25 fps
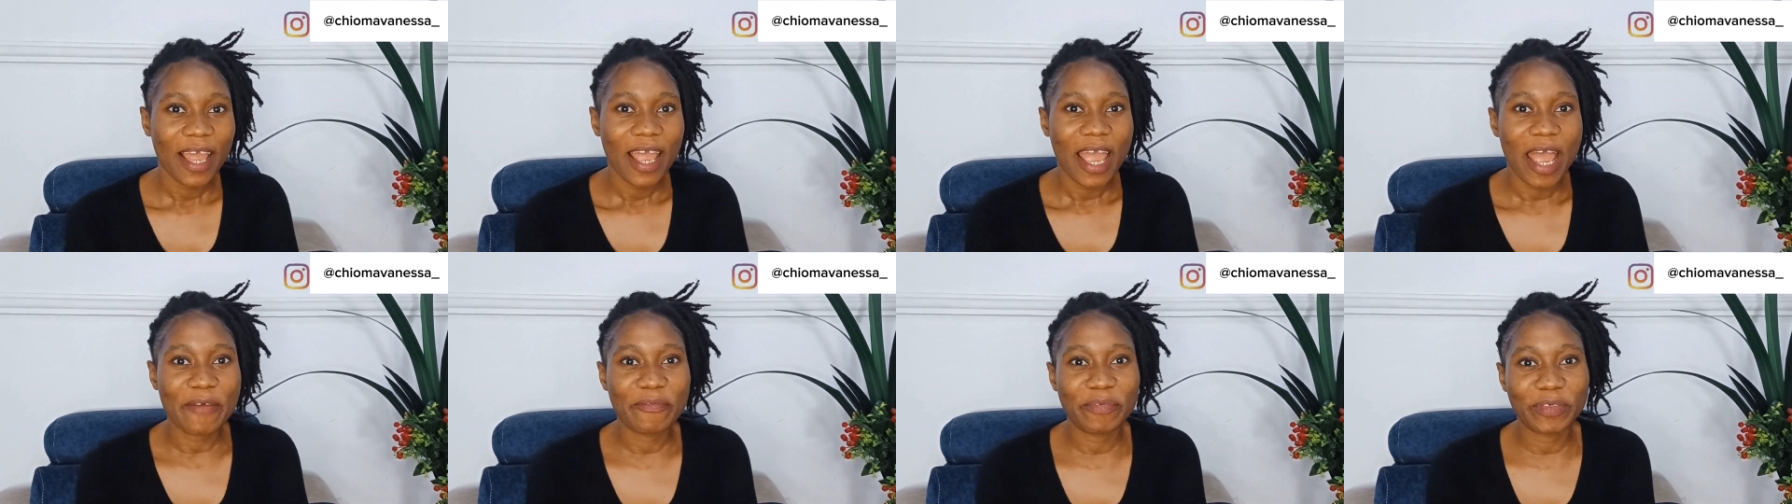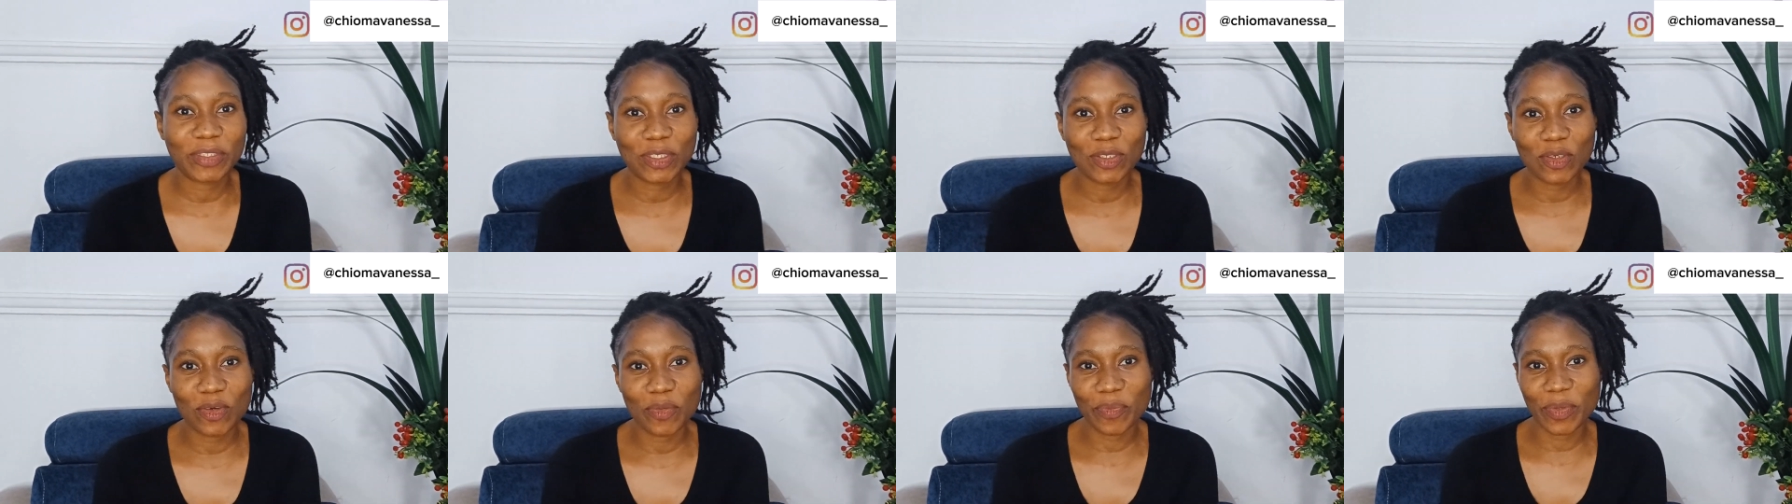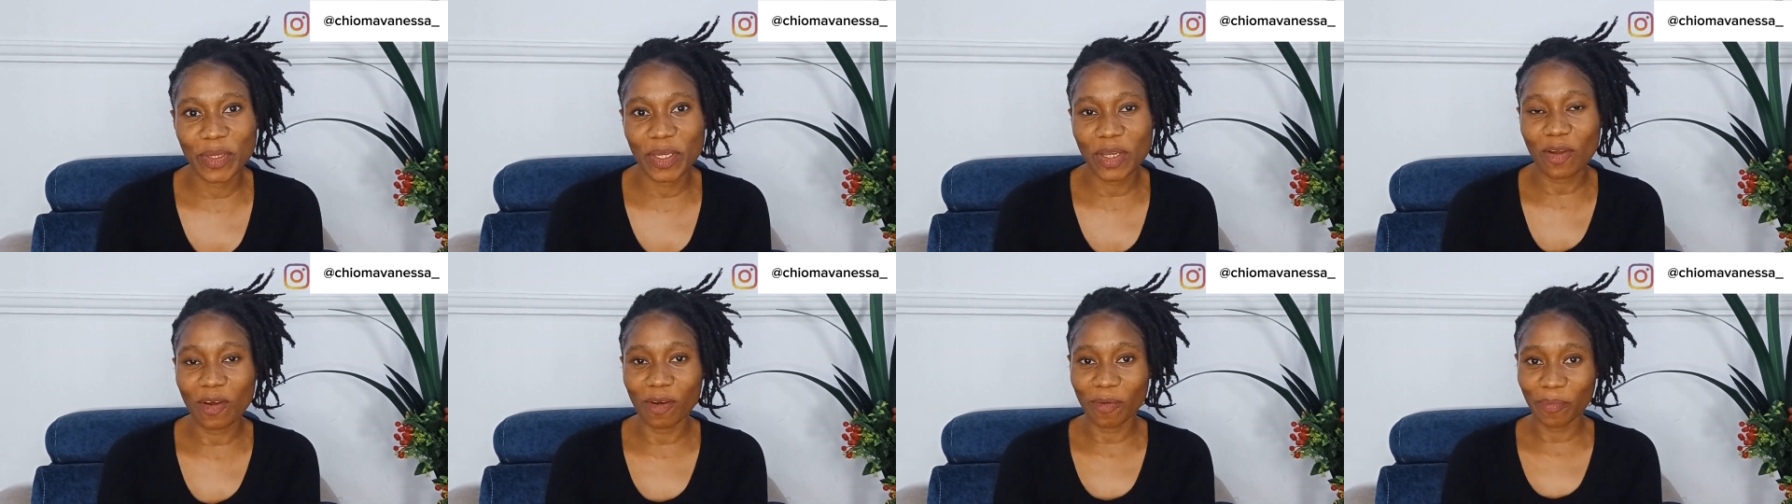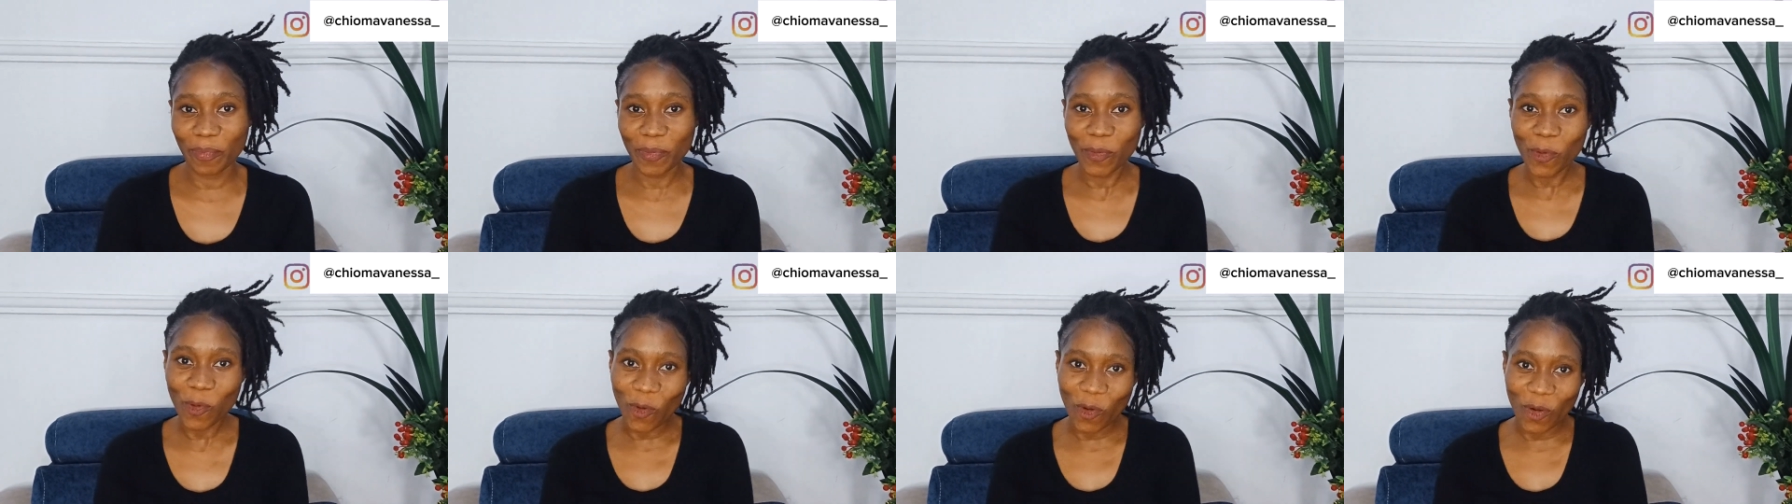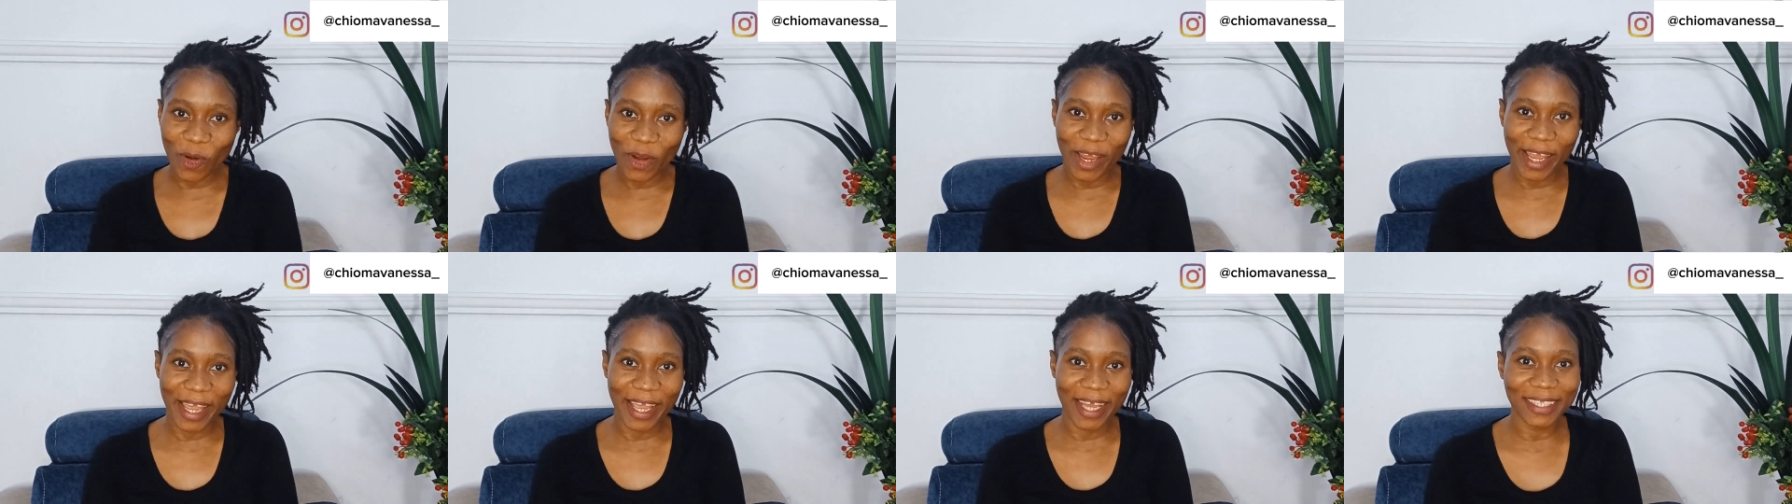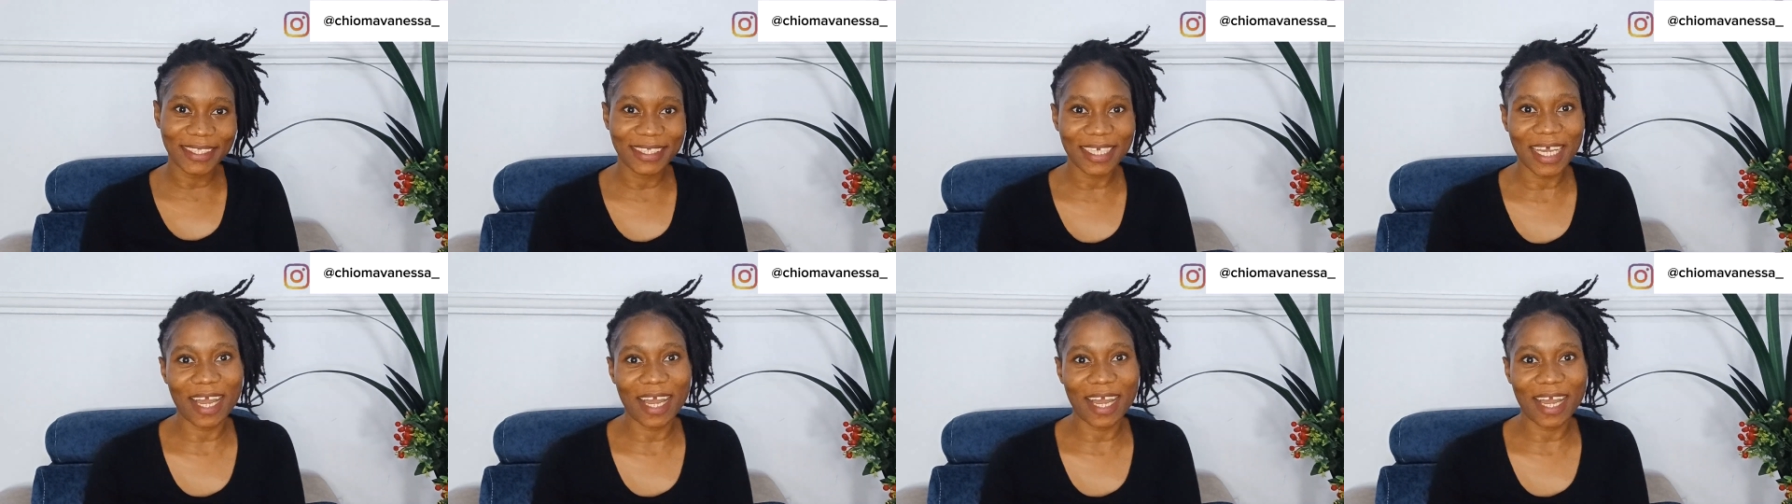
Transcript: everything will be on point,